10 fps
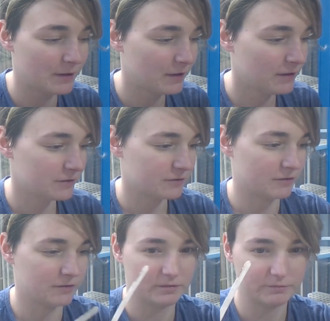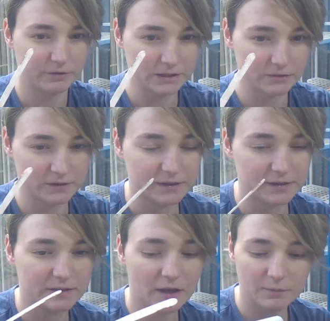So I'm reusing
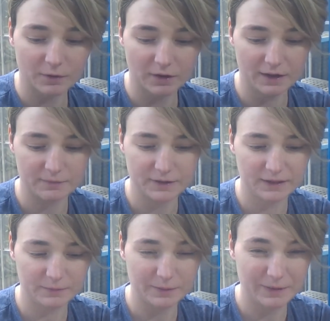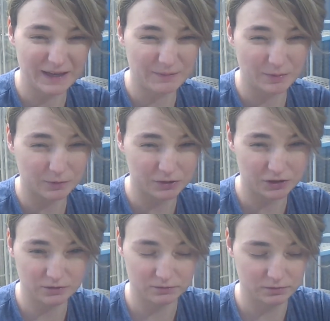these. But a little bit of paper would
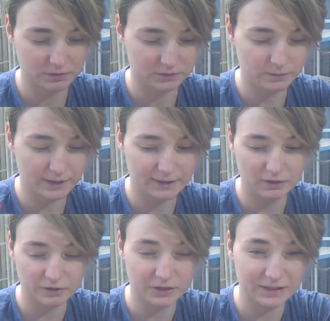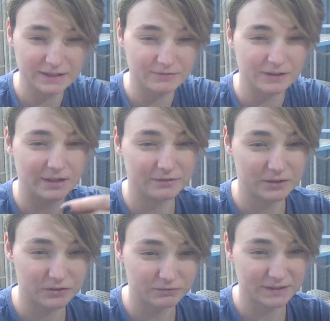do as well. Or you could even, if
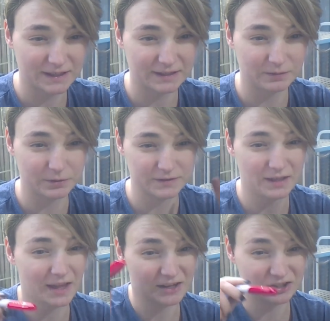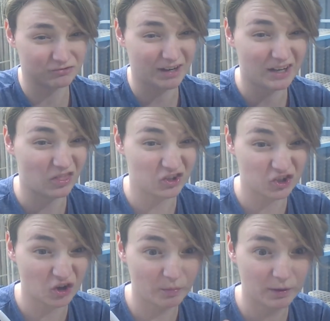you're using recyclables like that, just write on the
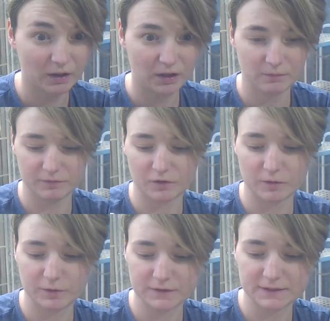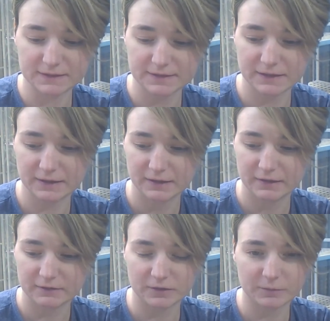tub before you put your seeds in it.
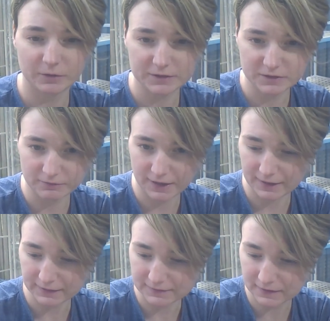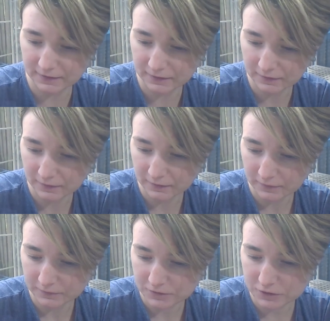So I'm going to write
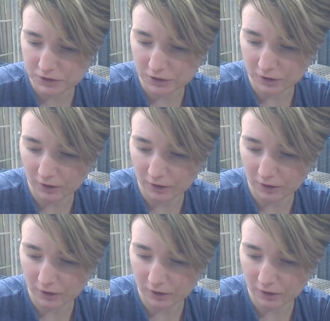tomato.